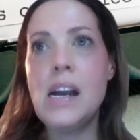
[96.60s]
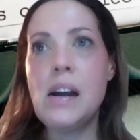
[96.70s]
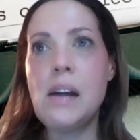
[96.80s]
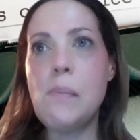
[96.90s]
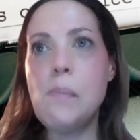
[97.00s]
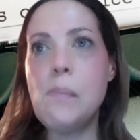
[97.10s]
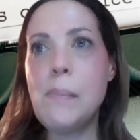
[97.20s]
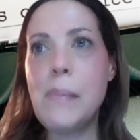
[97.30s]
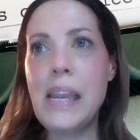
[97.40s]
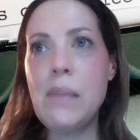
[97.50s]

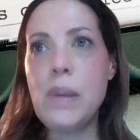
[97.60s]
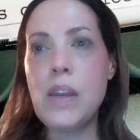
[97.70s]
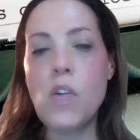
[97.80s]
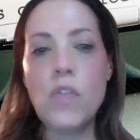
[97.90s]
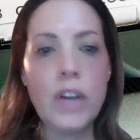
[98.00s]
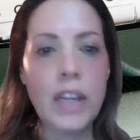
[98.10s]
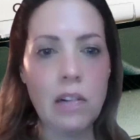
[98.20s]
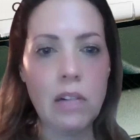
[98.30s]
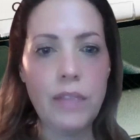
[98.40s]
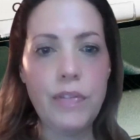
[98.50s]
may be
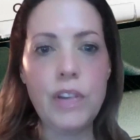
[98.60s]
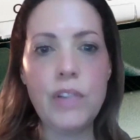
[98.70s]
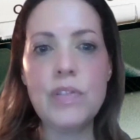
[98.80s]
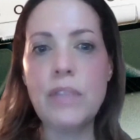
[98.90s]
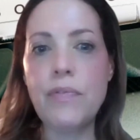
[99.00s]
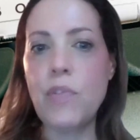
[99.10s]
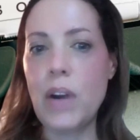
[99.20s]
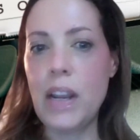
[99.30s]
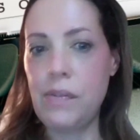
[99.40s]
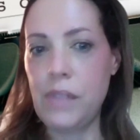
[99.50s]
overkill if you use it for
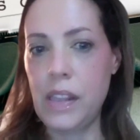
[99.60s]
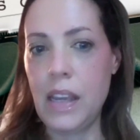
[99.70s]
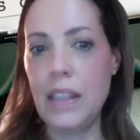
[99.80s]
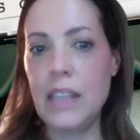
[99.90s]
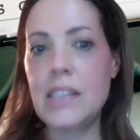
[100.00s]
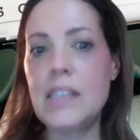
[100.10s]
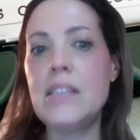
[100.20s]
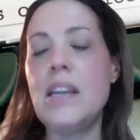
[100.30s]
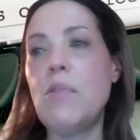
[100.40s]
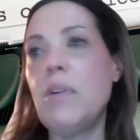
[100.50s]
everything. This is
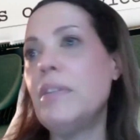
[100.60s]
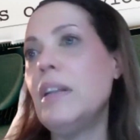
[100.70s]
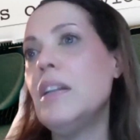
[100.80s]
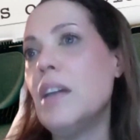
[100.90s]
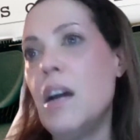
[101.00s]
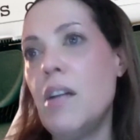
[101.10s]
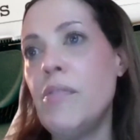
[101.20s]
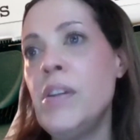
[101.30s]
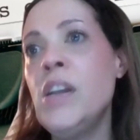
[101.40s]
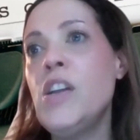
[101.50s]
the equivalent of
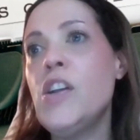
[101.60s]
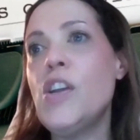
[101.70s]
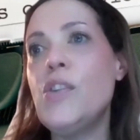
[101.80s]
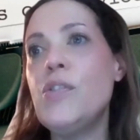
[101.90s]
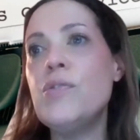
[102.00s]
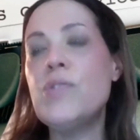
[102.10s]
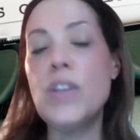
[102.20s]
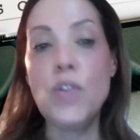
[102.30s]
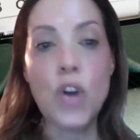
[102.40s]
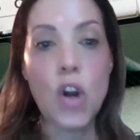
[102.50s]
you using
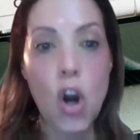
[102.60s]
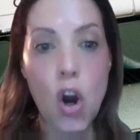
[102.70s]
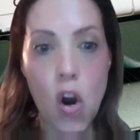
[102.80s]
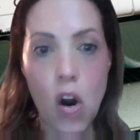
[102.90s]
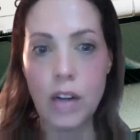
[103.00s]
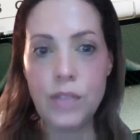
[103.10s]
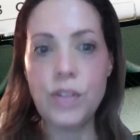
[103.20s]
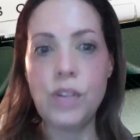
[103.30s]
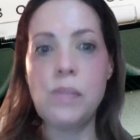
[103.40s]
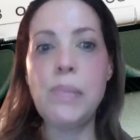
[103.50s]
your car to
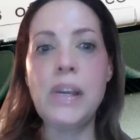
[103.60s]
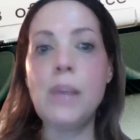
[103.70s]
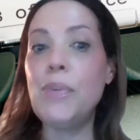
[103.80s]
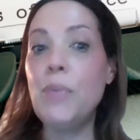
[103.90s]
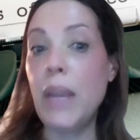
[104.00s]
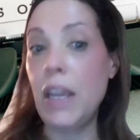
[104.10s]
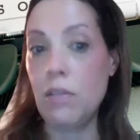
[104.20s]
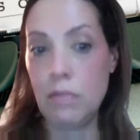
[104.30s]
go and pick up your mail.